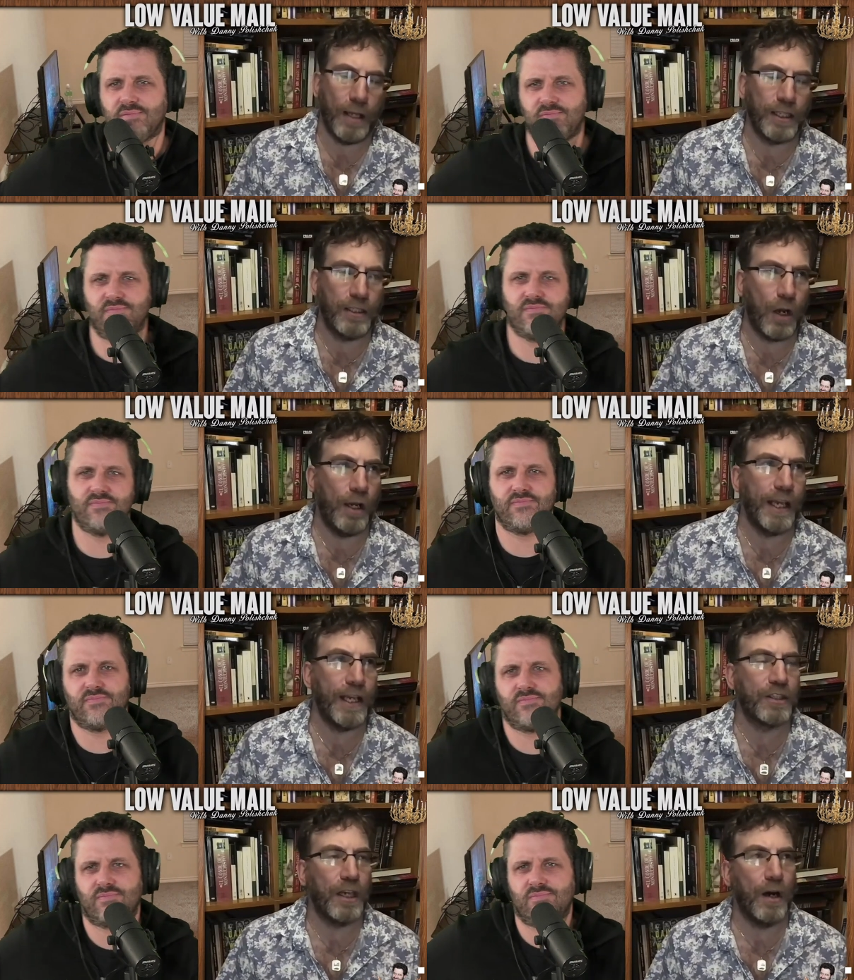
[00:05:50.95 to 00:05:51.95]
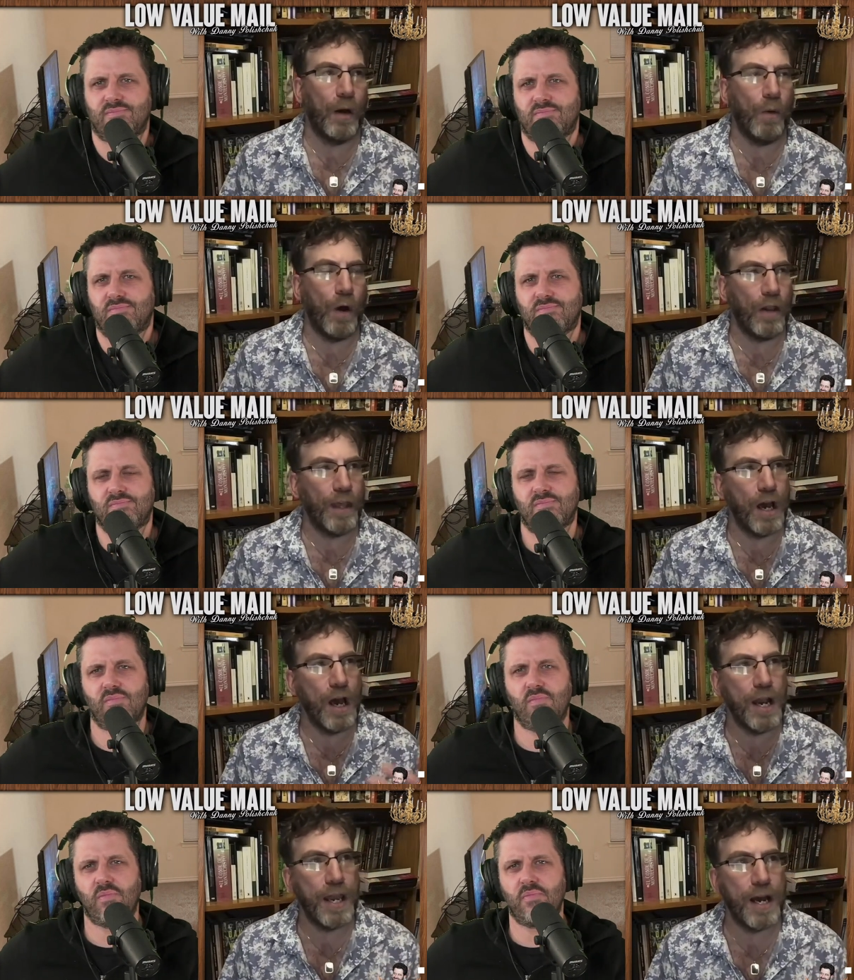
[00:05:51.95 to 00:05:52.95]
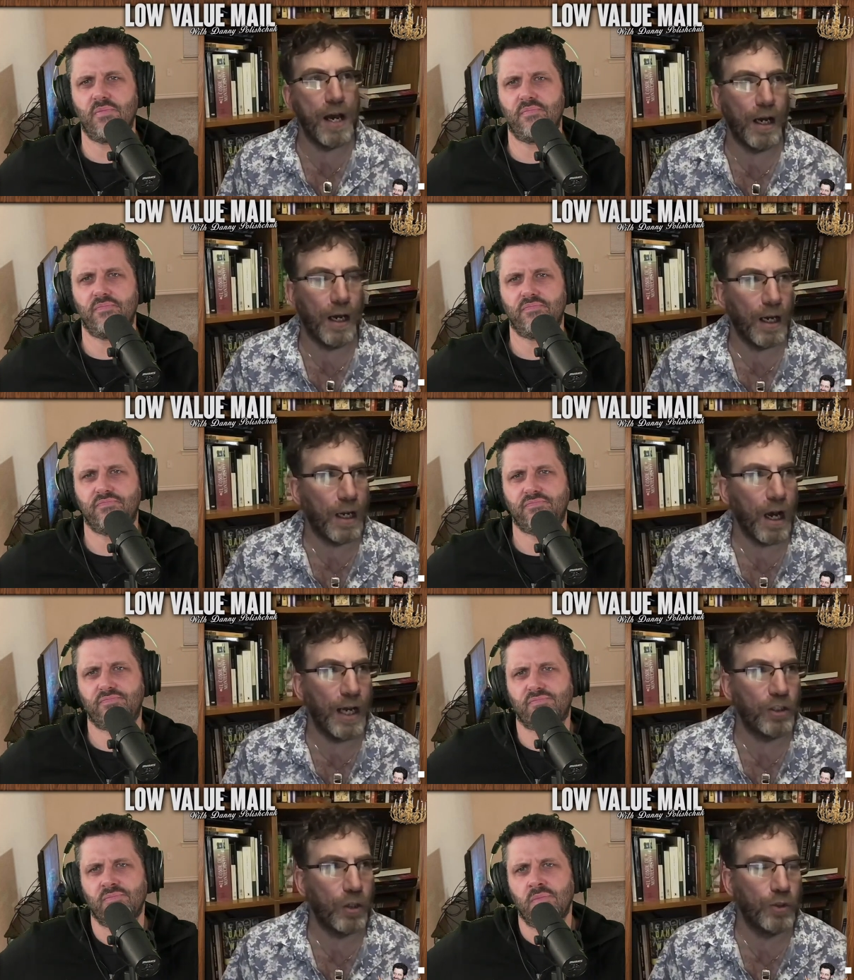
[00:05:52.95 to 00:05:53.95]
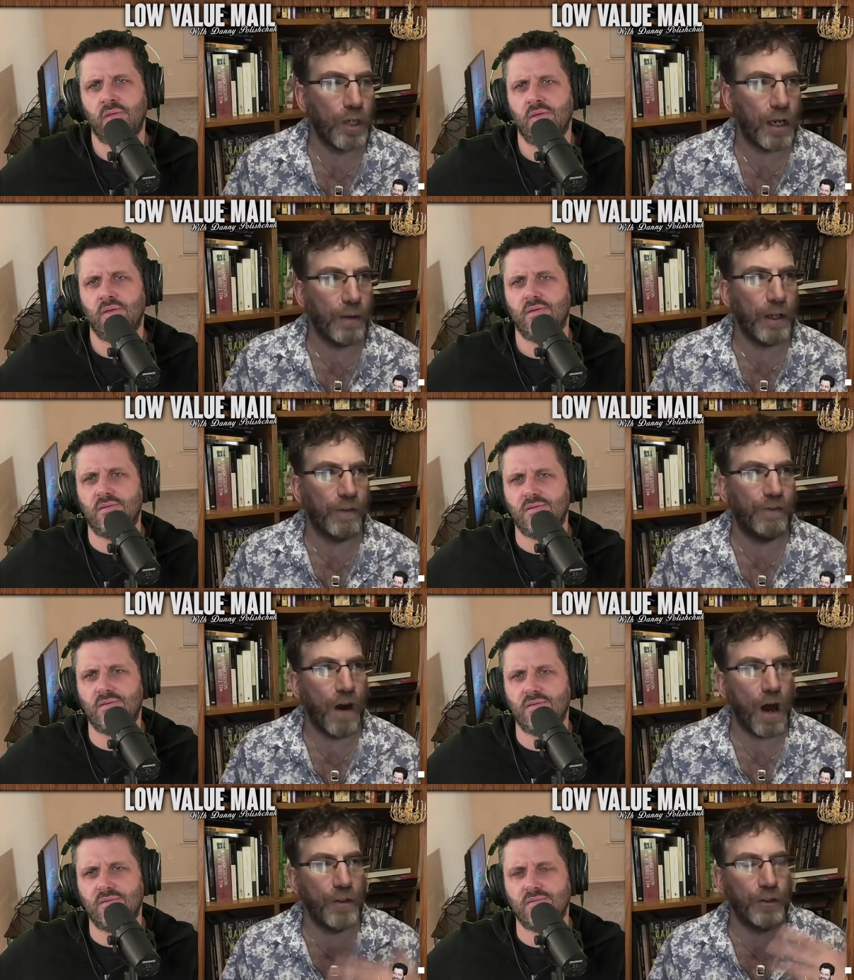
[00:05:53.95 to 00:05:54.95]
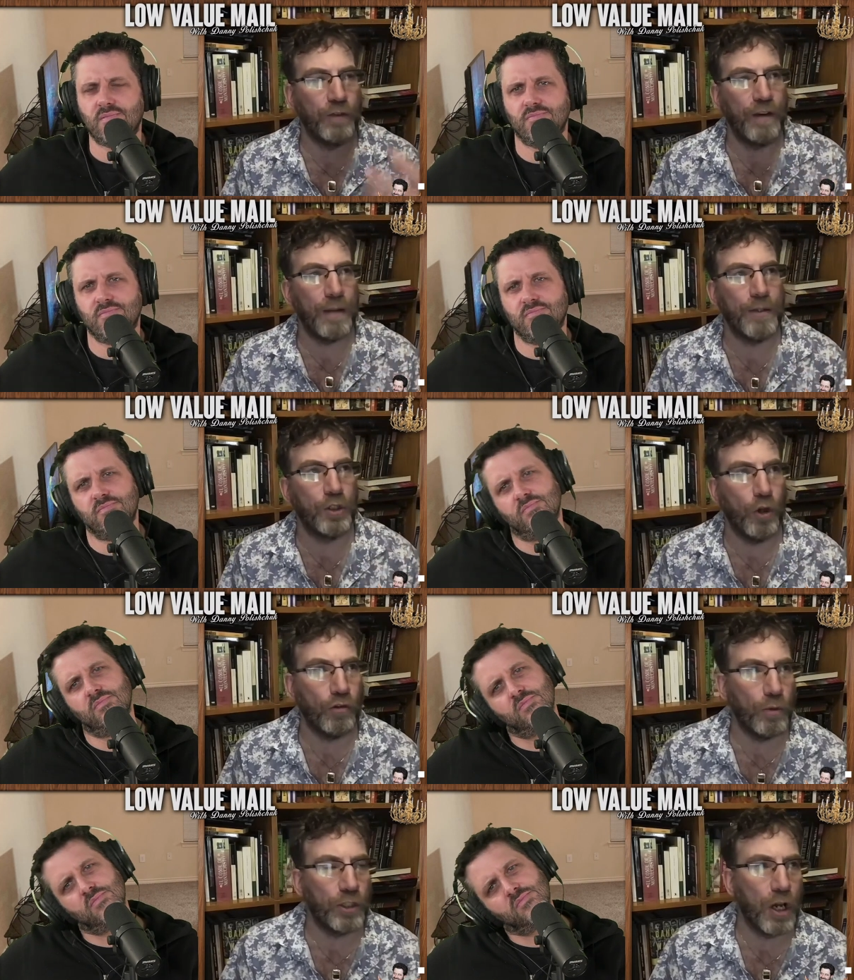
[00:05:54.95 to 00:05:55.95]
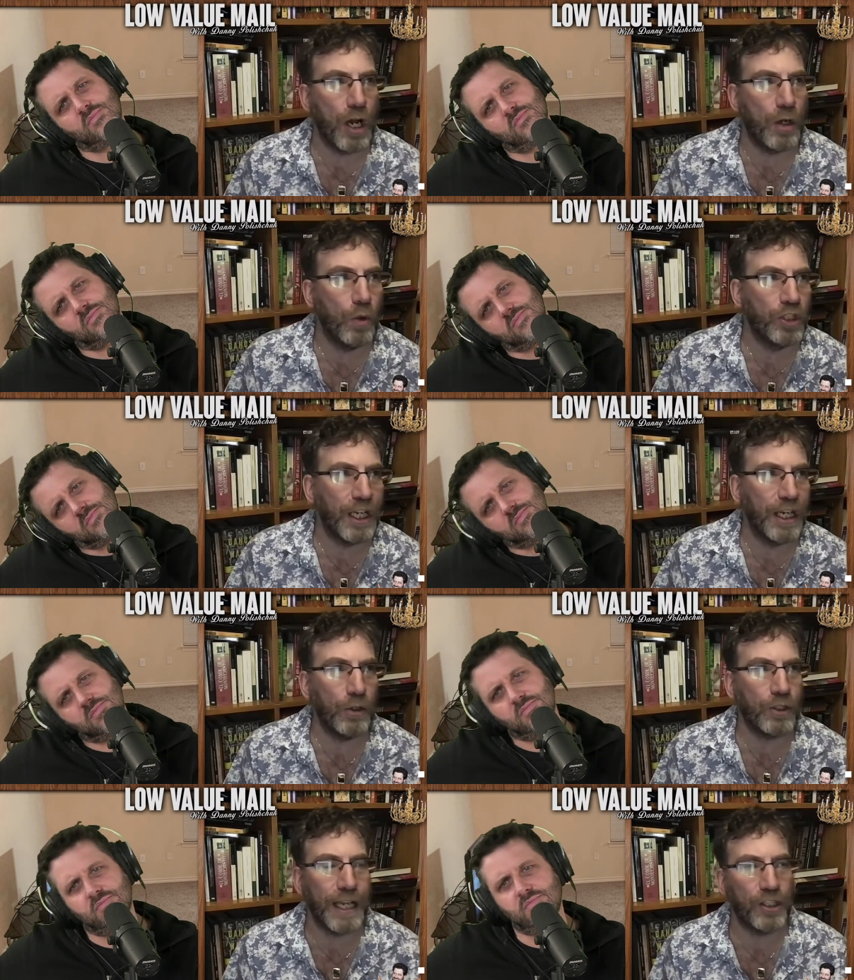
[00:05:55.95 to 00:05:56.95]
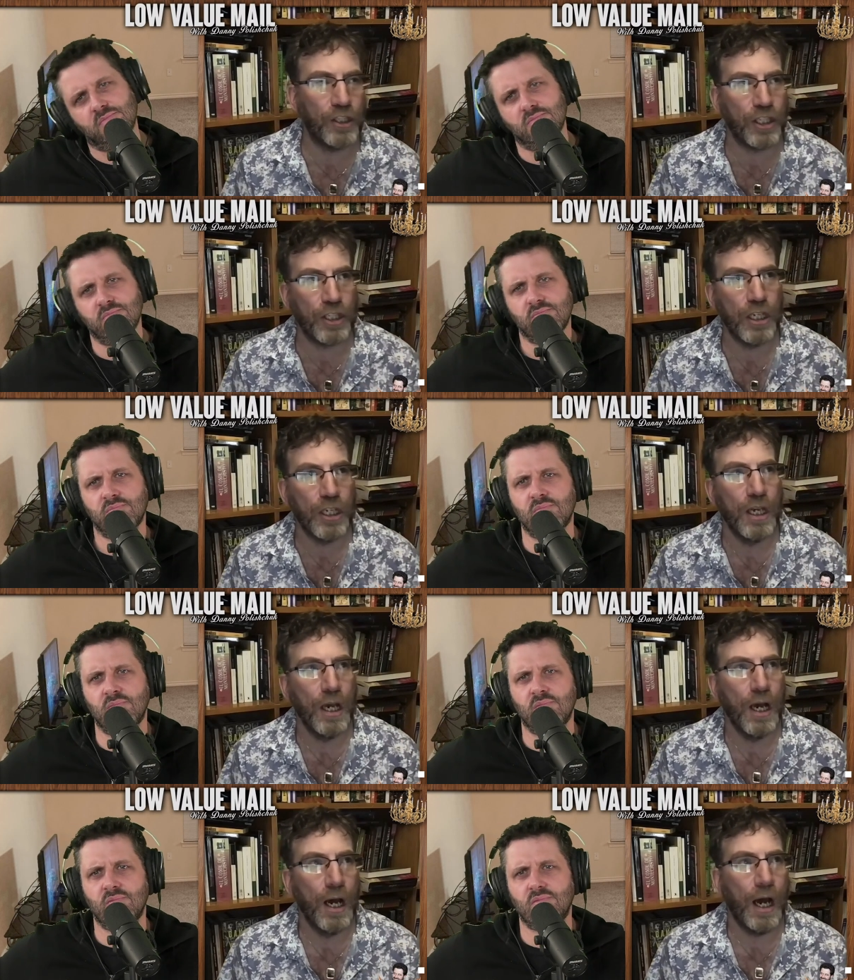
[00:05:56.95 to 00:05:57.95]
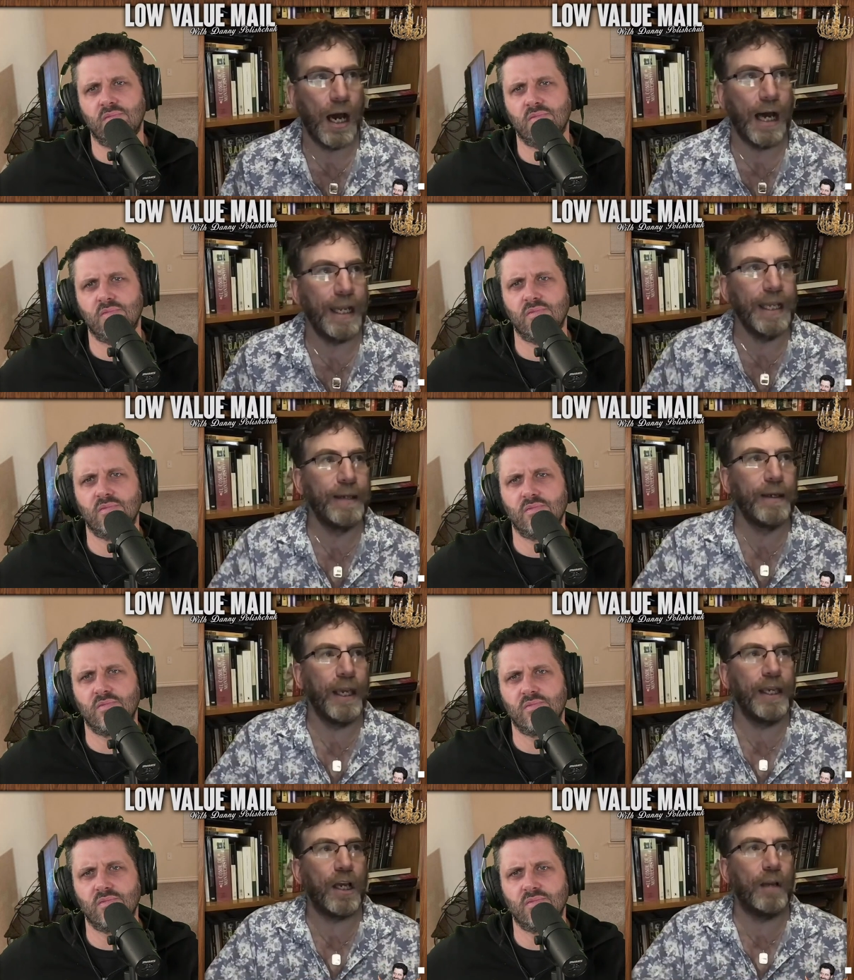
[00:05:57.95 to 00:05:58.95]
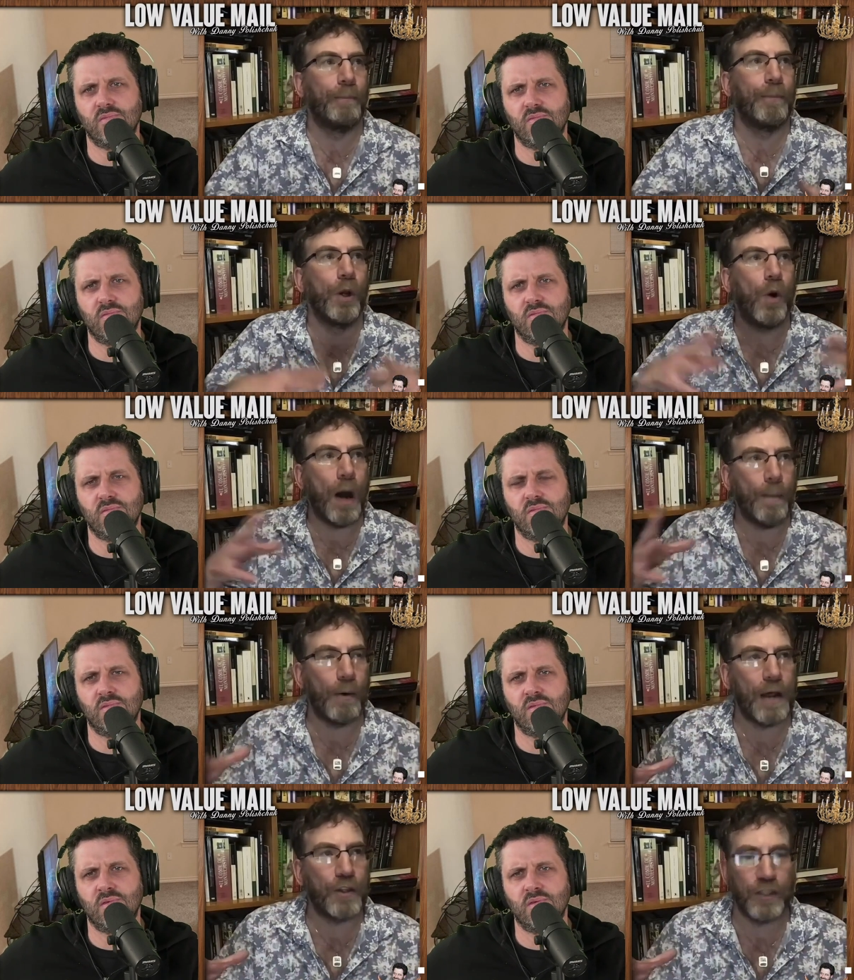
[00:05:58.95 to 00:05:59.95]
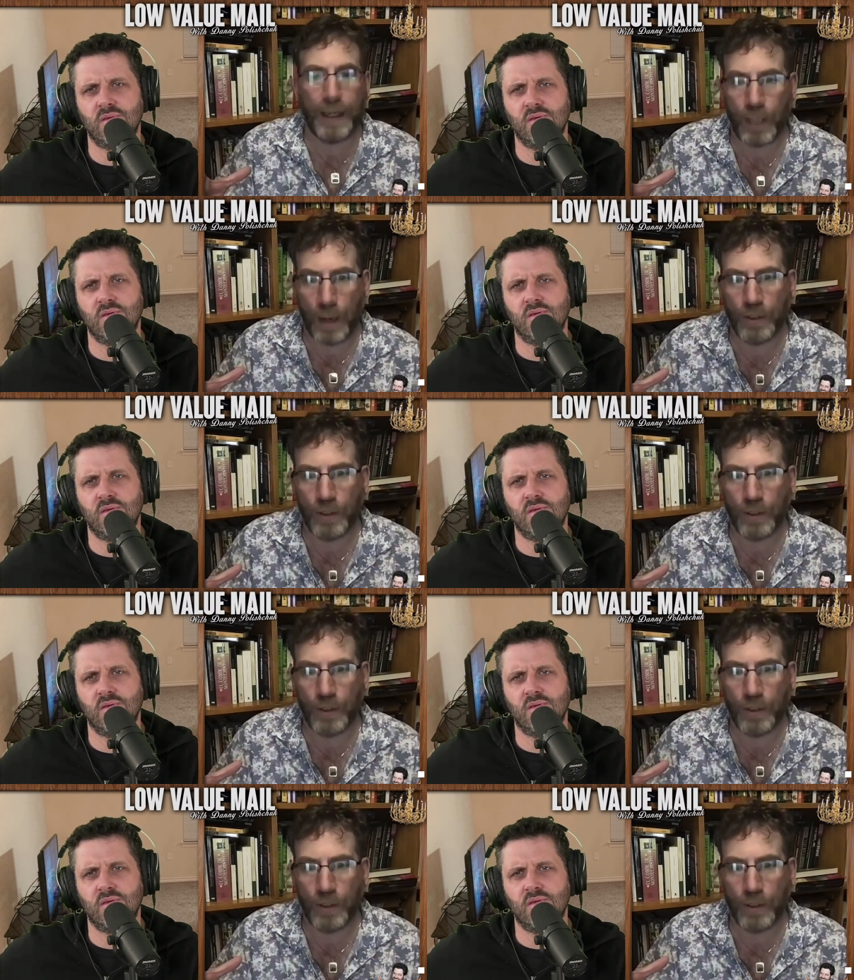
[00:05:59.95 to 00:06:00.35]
Speaker 1: it totally is. Uh, and one of the earlier uh, guys who was kind of one of the fathers developed this genre was a guy called Chalino Sanchez, and he he kind of blew up around the same time as